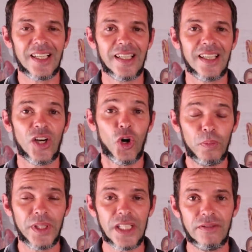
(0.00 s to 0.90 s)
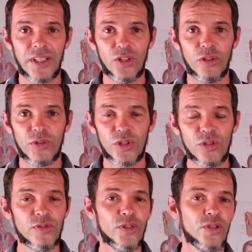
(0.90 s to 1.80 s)
I hope this video was
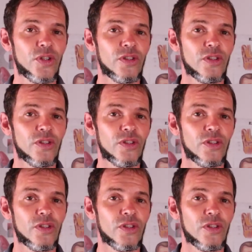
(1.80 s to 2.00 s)
useful.